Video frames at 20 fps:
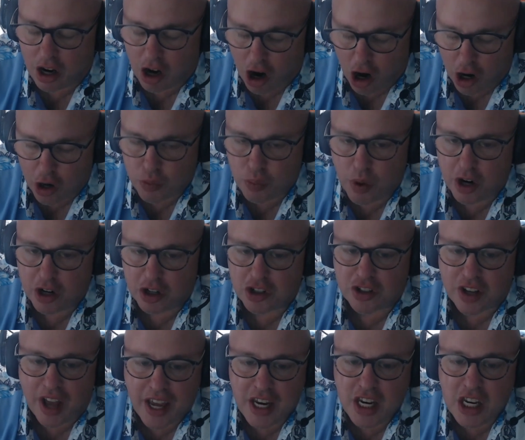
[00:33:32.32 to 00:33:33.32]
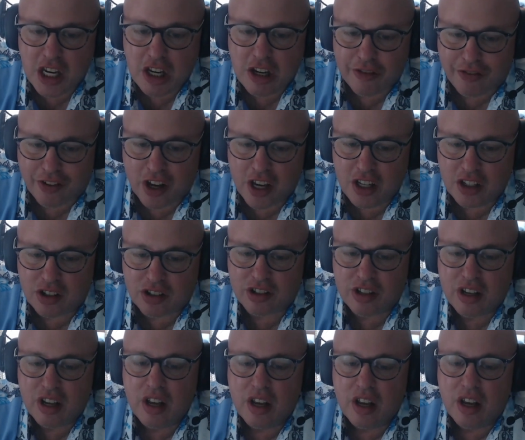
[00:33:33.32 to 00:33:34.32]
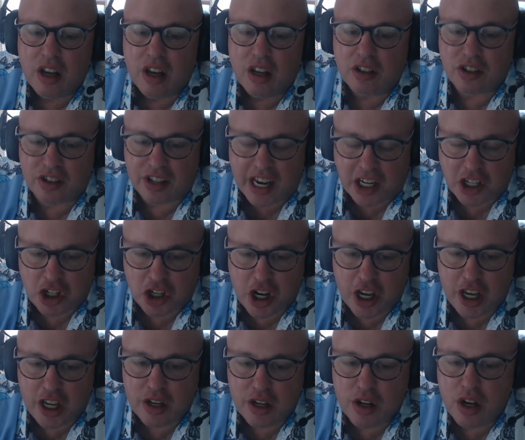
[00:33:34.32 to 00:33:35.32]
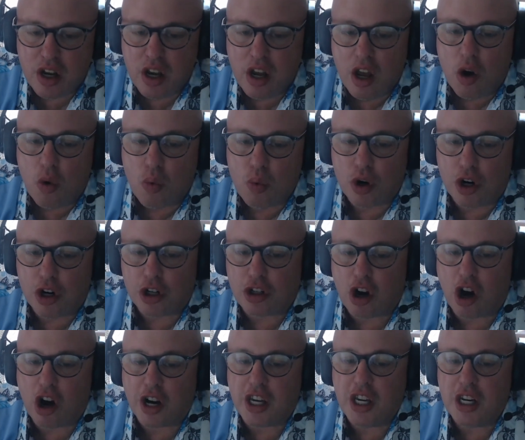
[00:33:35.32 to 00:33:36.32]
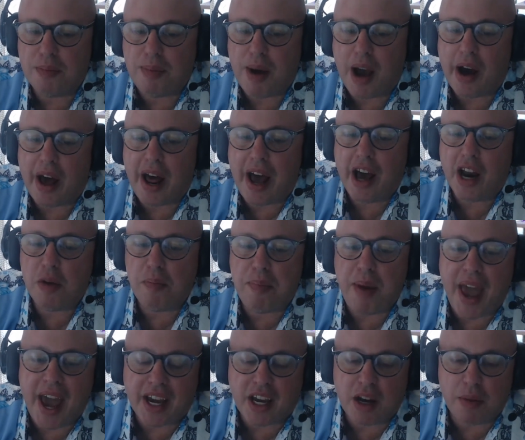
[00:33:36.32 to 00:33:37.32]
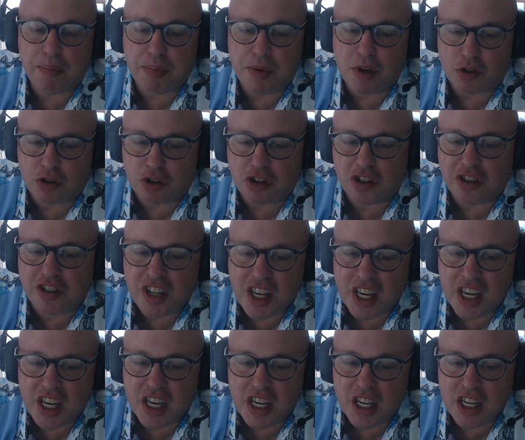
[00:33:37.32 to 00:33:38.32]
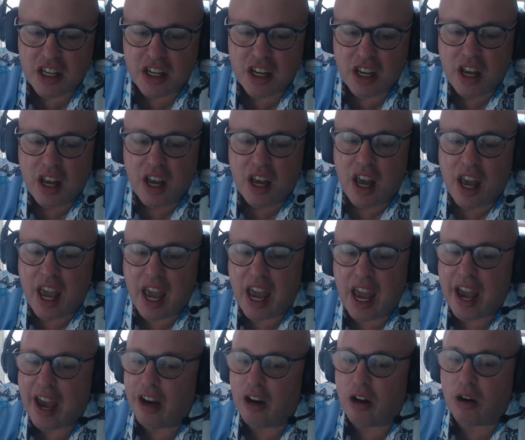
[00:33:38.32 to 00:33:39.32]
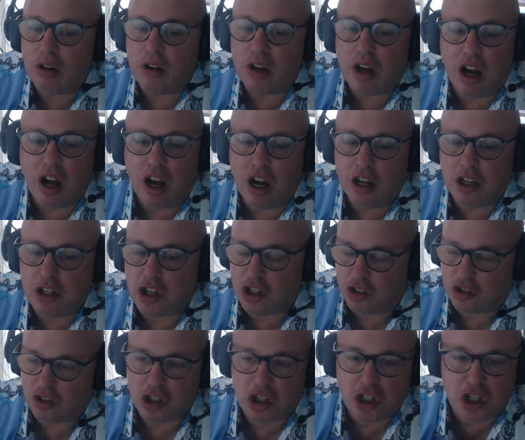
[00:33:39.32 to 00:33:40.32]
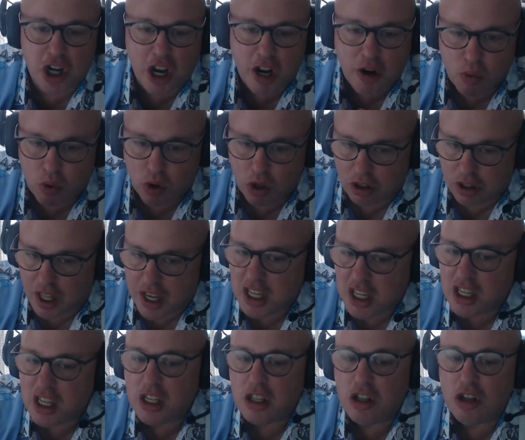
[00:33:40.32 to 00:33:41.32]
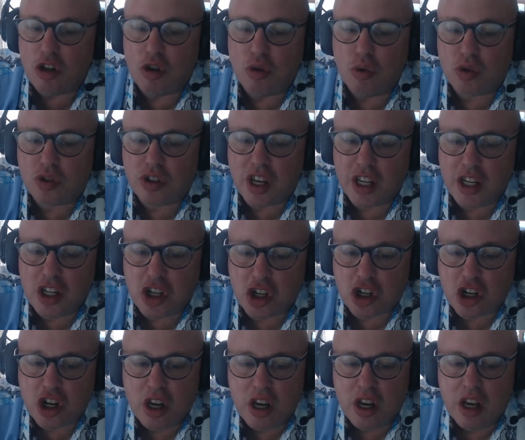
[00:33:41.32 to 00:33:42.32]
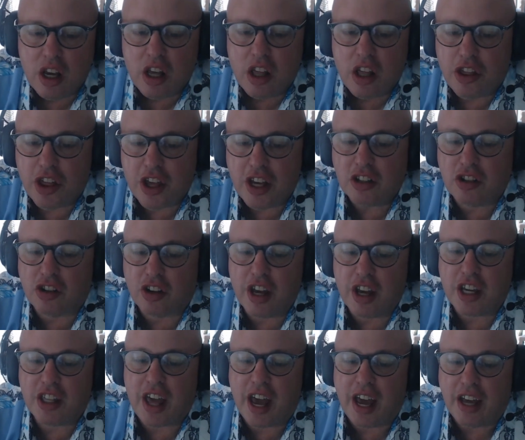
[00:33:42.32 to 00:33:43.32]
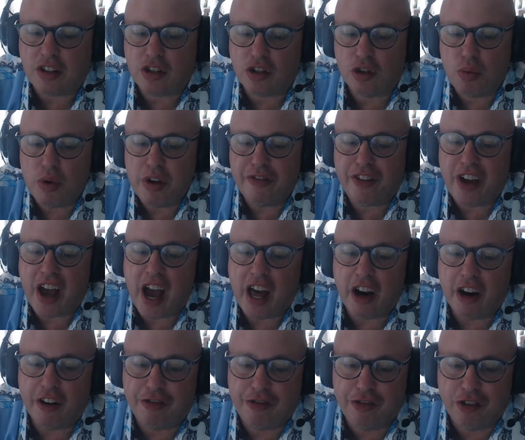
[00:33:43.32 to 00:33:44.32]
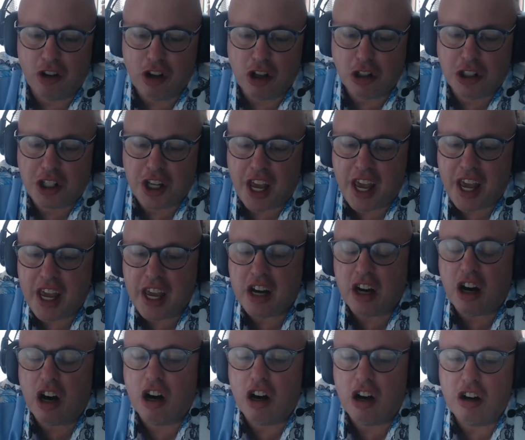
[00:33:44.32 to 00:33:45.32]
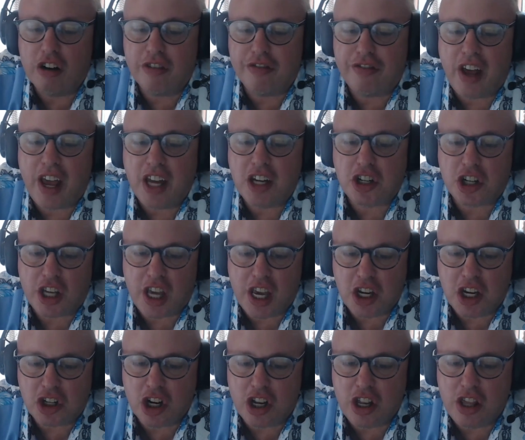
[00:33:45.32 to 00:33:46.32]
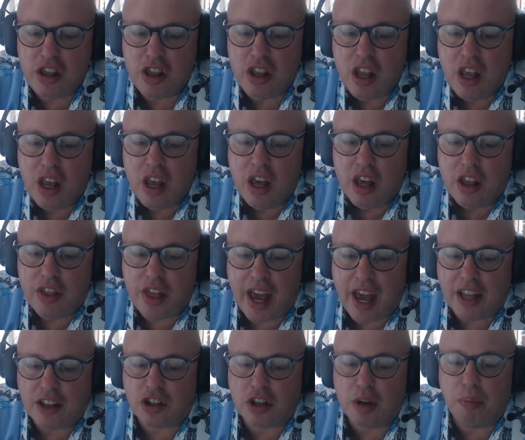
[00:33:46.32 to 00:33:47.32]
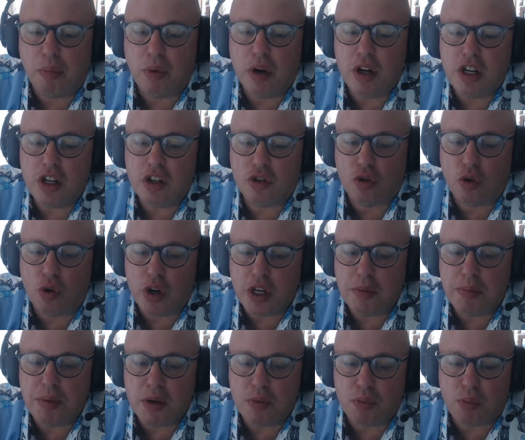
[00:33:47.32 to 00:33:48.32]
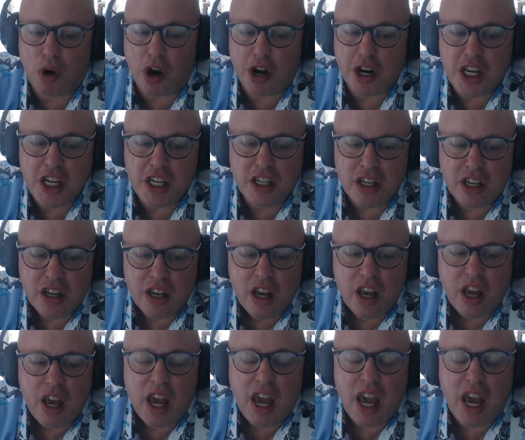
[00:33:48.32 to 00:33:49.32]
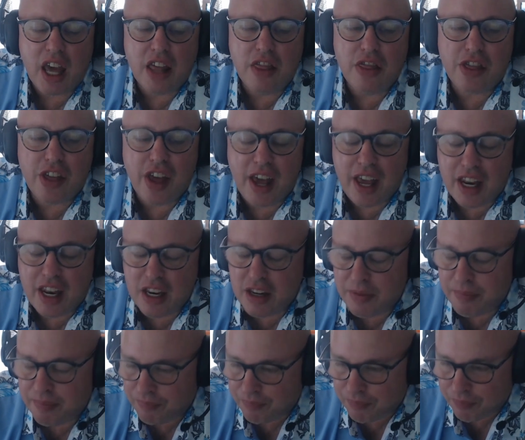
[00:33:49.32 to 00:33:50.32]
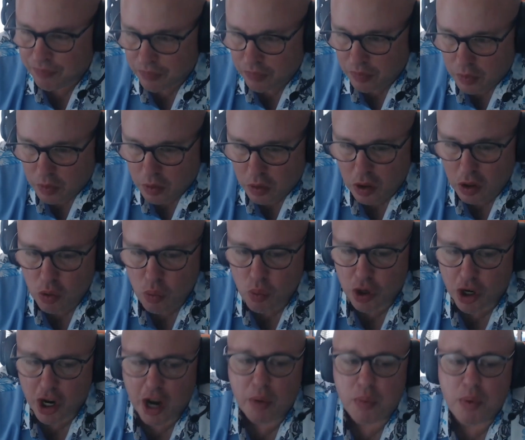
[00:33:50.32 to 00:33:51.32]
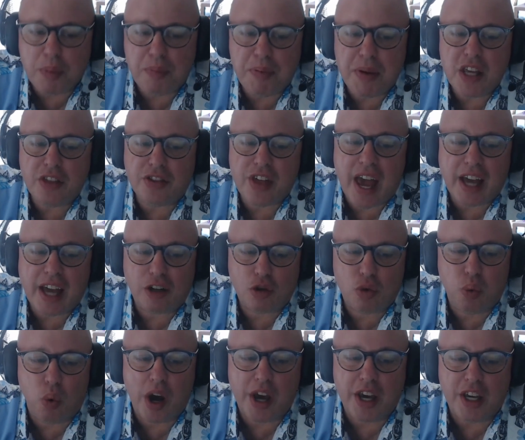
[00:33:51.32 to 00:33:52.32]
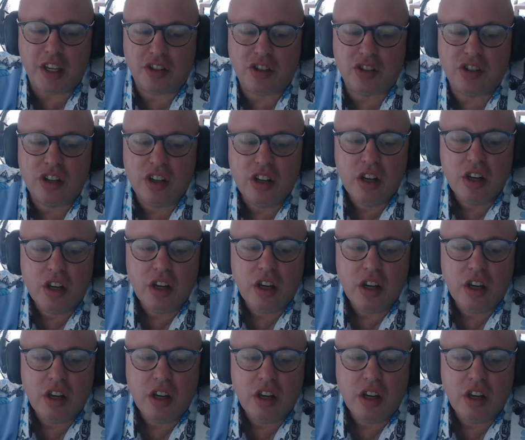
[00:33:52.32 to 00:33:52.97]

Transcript: hardware signing device section. We're talking about how to back up your seed and just general Lightning usage, things like that. So we've got a full day of education that someone is going to be running, and then we're going to repeat that twice.